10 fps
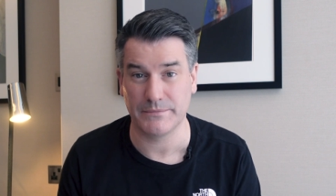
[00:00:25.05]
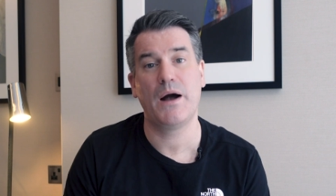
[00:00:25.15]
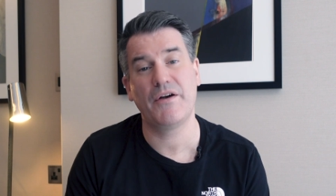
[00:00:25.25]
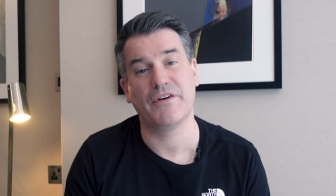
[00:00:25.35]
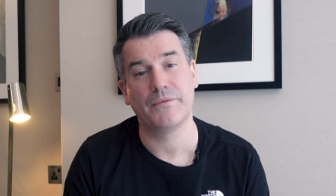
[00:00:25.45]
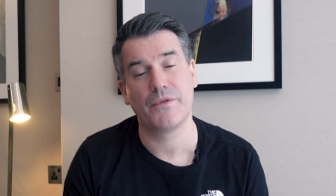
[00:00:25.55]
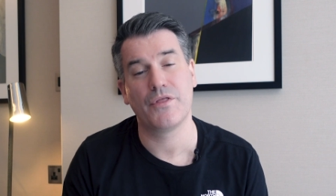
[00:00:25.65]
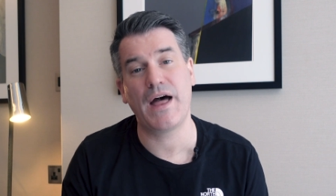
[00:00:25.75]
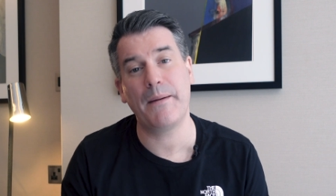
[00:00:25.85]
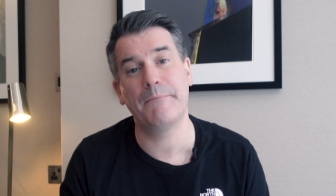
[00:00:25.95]
However,
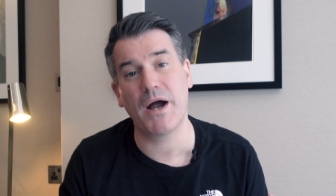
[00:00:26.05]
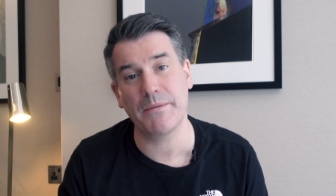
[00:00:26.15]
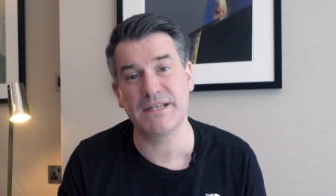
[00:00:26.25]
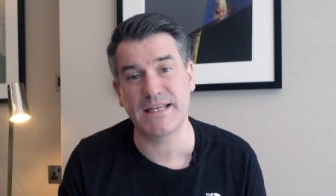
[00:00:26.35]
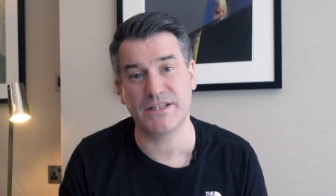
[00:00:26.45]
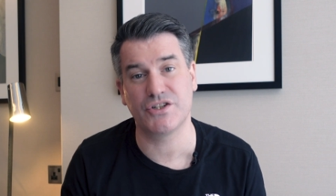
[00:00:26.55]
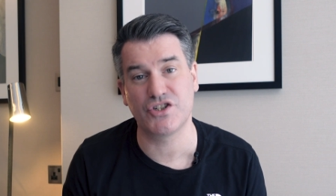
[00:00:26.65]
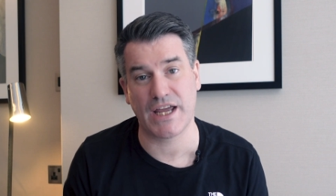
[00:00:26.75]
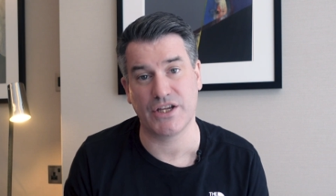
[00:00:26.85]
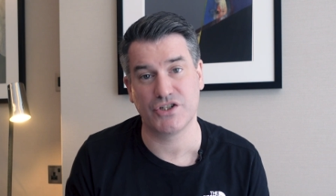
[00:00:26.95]
that might be set to
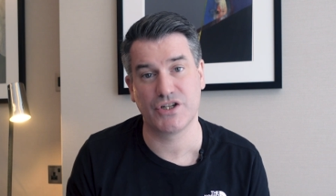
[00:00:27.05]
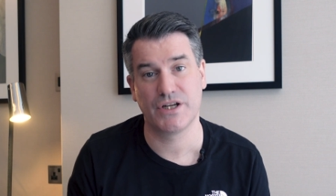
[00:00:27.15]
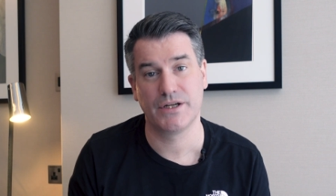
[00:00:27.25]
change